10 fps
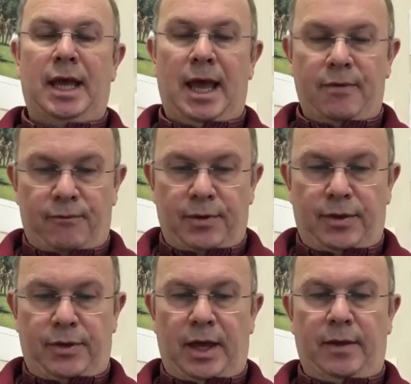
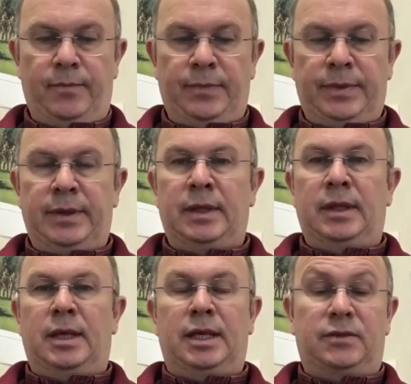everything,
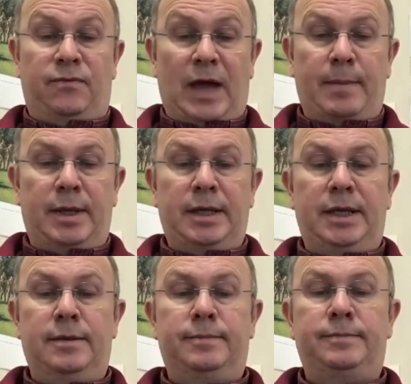his
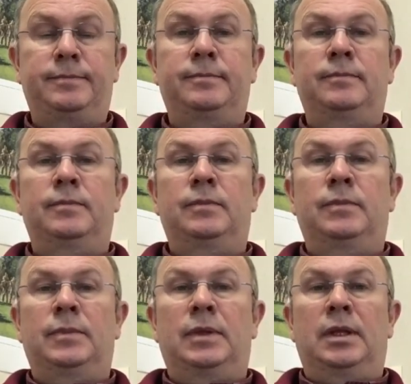family.
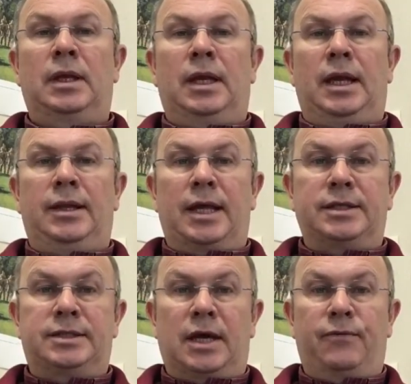He then
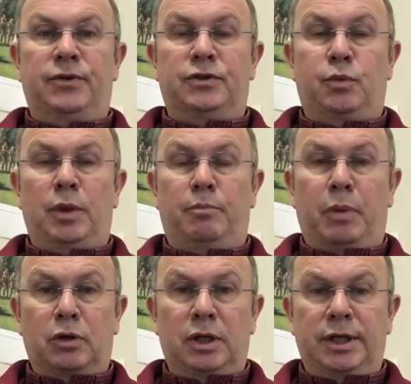suffers with
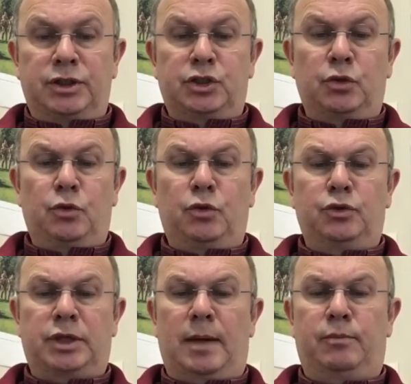bodily sores
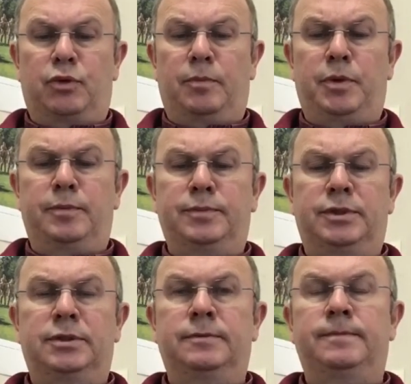and
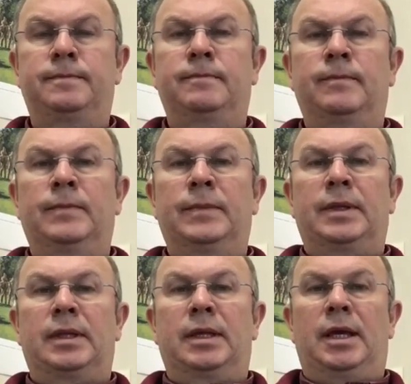problems.
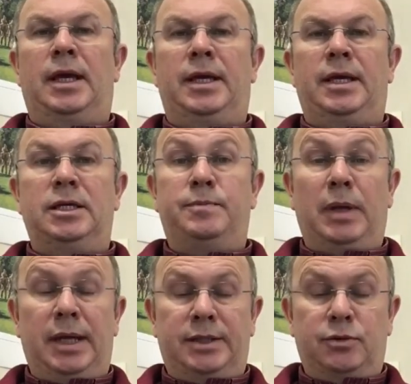He is
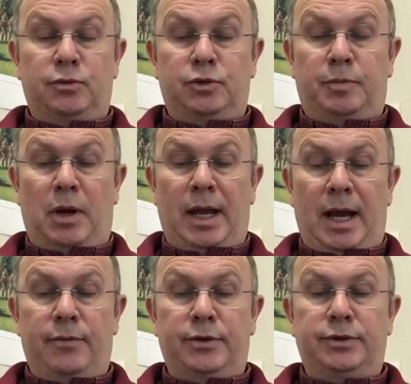belittled by
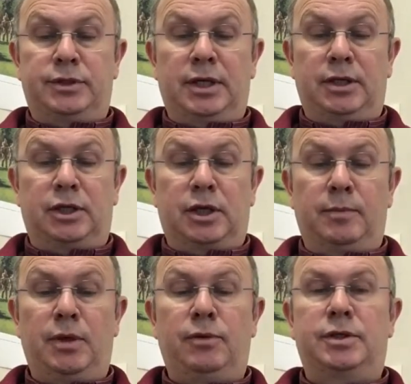others in the
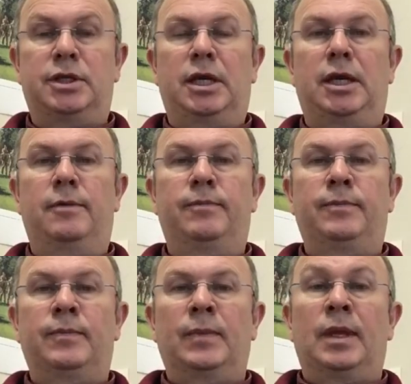community.
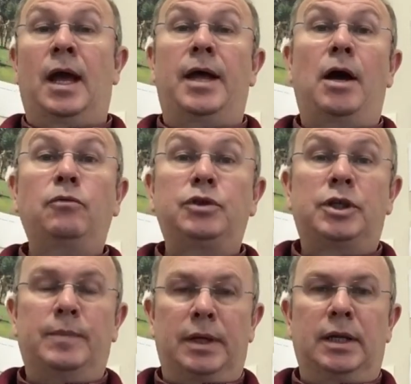And
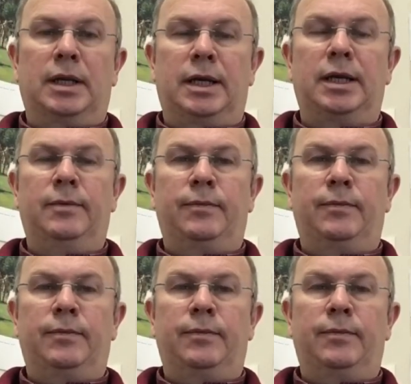ultimately,